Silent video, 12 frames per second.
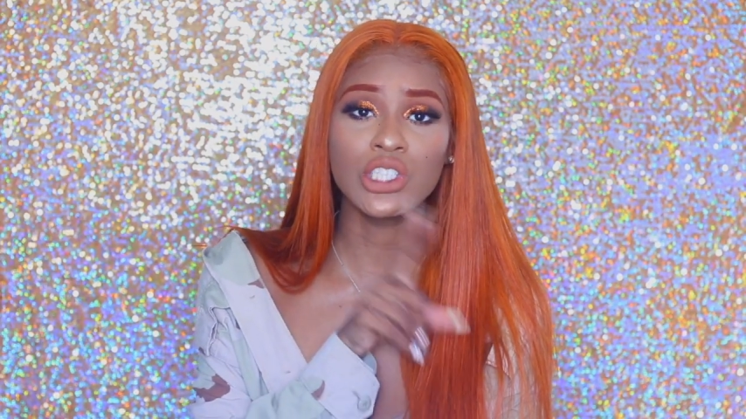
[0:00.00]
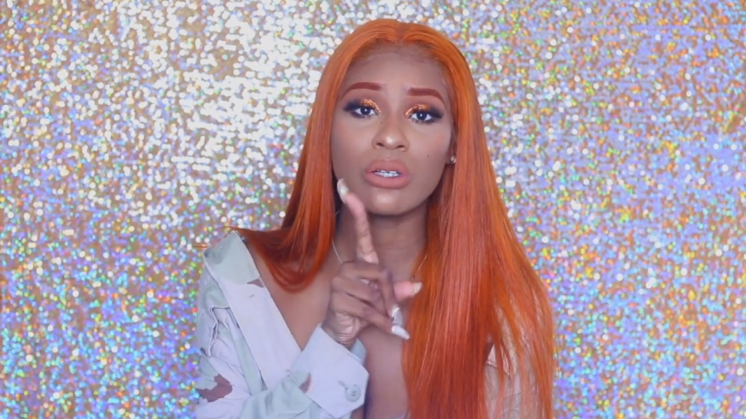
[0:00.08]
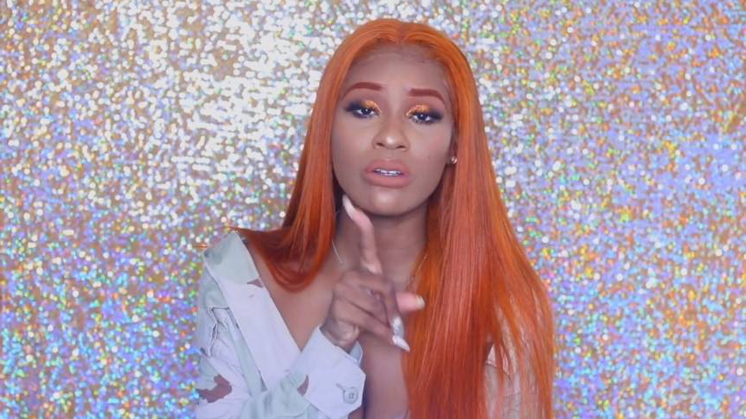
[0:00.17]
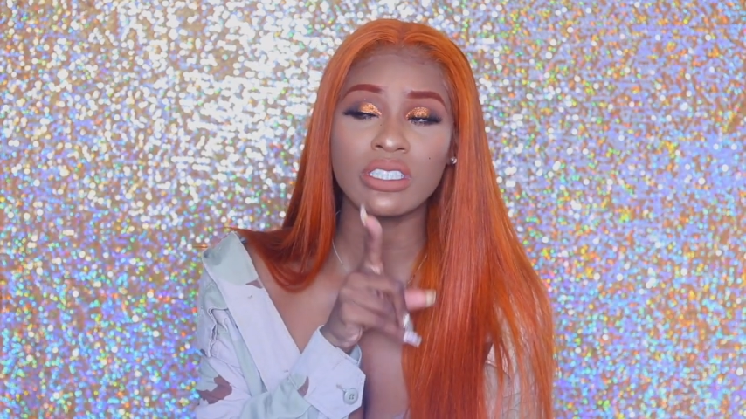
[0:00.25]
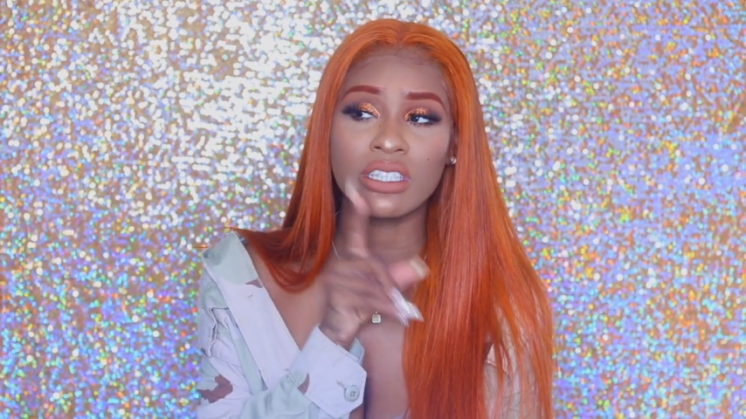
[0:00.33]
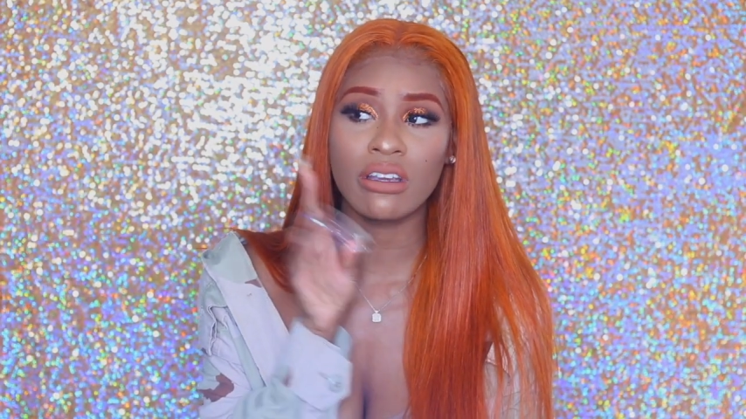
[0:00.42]

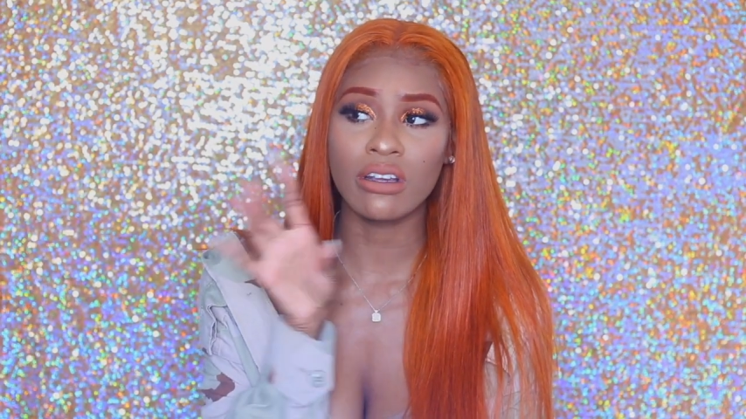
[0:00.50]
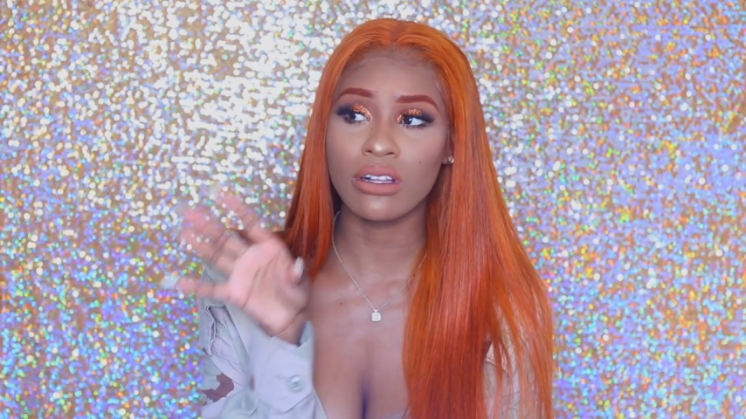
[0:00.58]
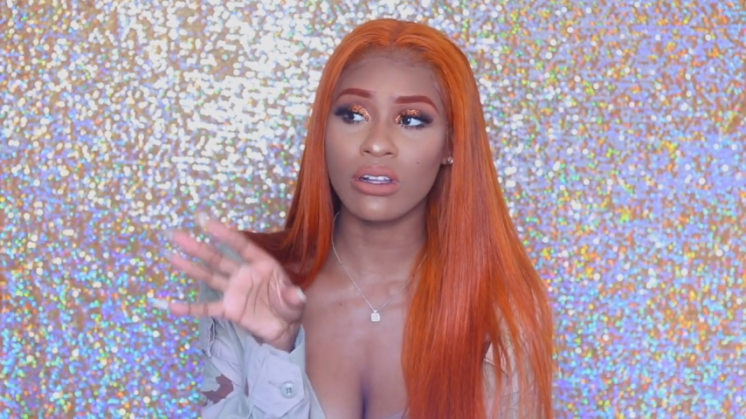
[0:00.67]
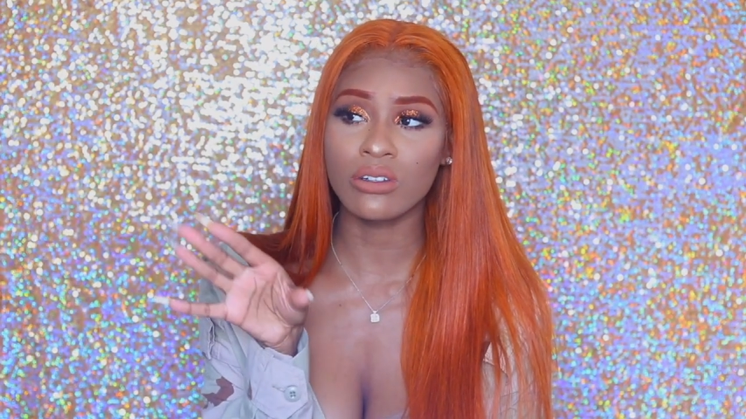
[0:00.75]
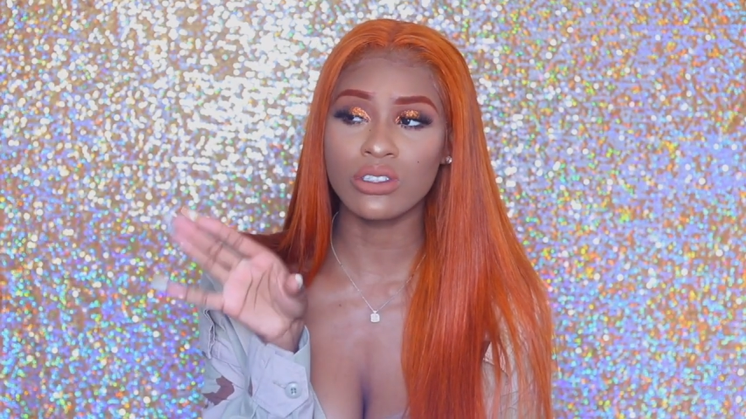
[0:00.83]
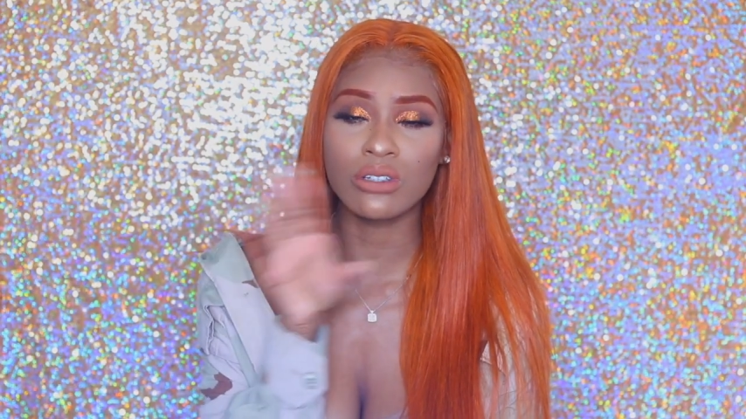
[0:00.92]
UNice hair
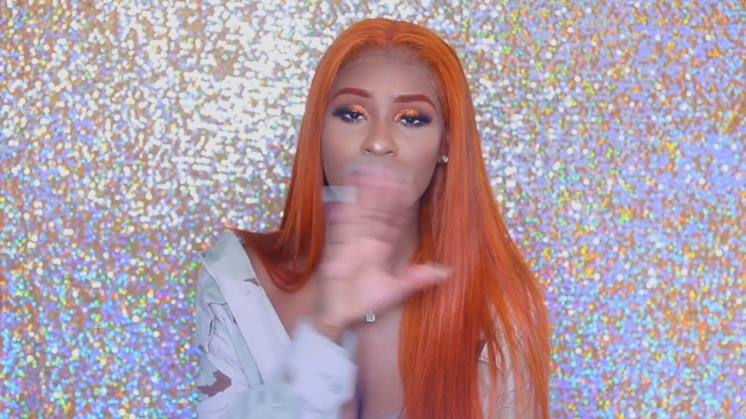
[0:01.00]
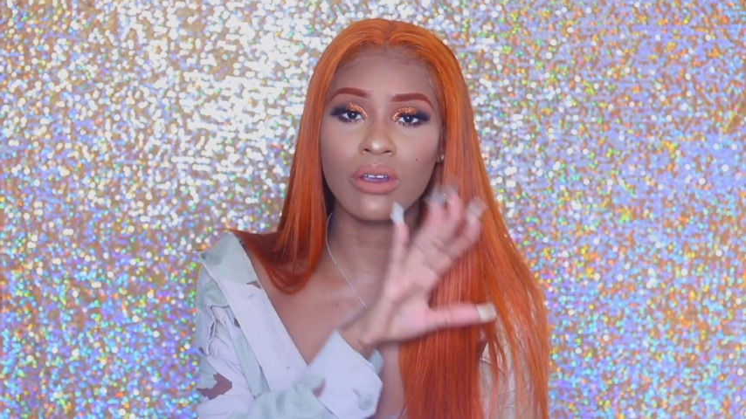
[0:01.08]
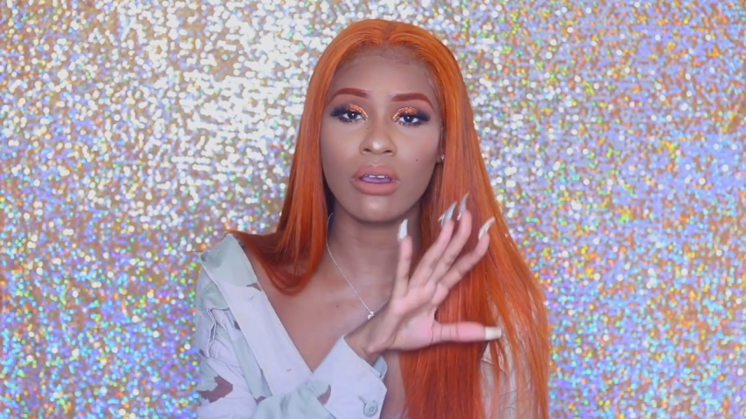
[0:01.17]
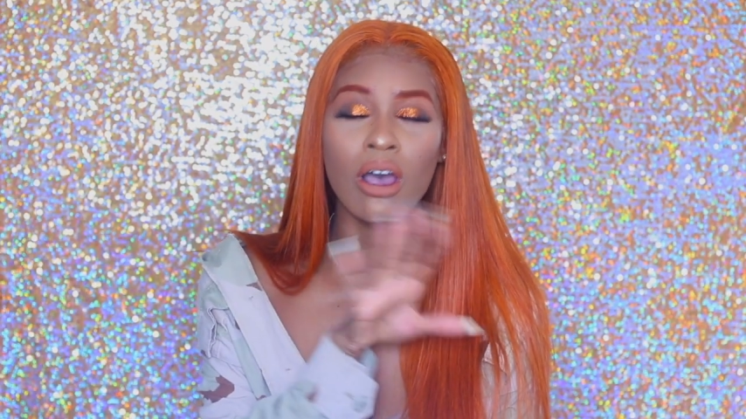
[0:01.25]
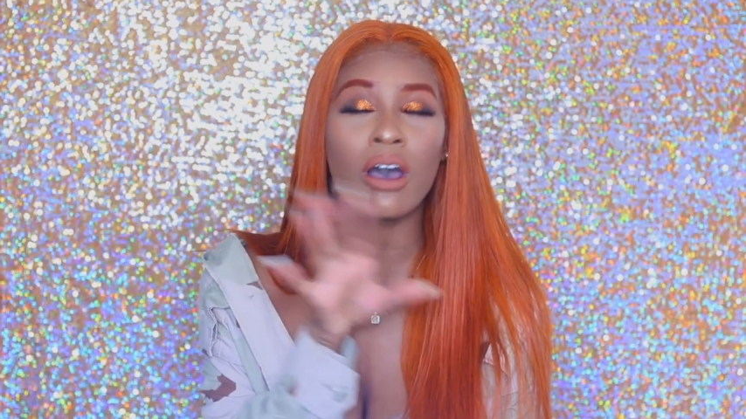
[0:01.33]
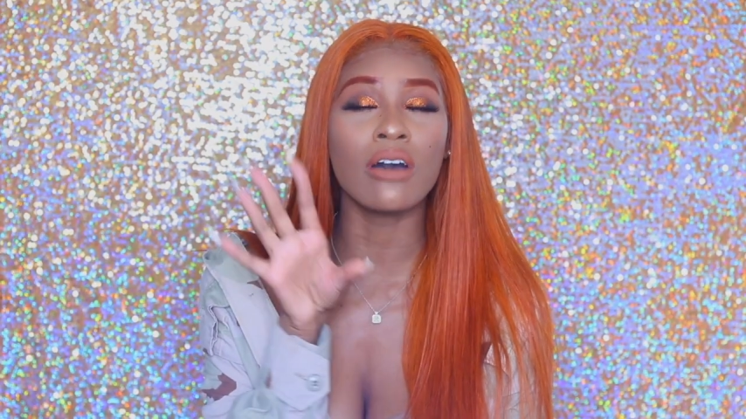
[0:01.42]
closure from